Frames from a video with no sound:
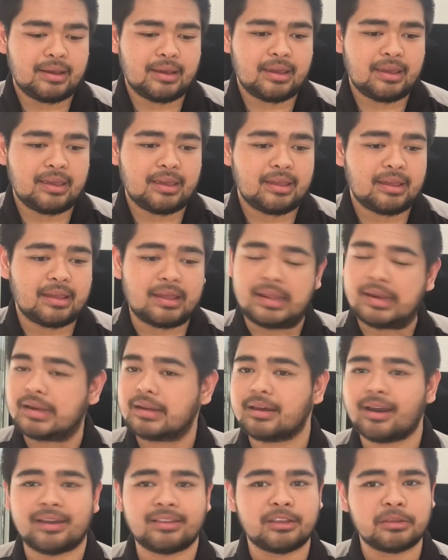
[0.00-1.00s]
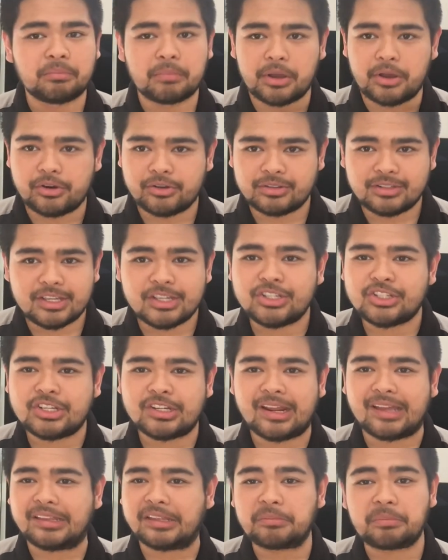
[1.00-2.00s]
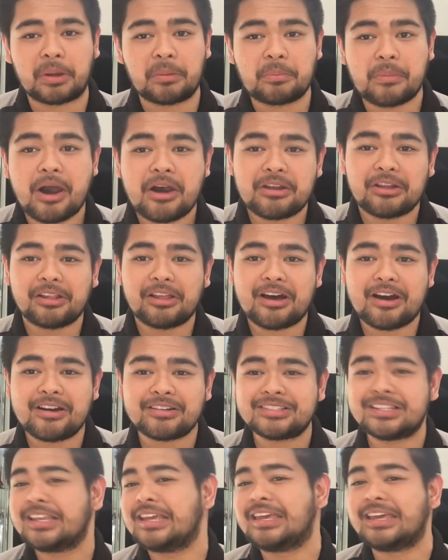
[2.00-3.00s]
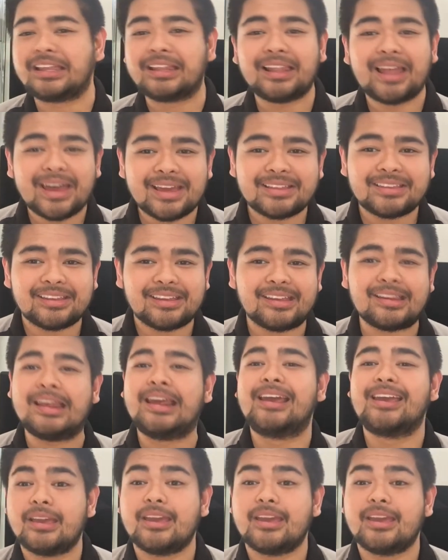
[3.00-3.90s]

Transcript: And I did my audition, I did my monologues, he liked it,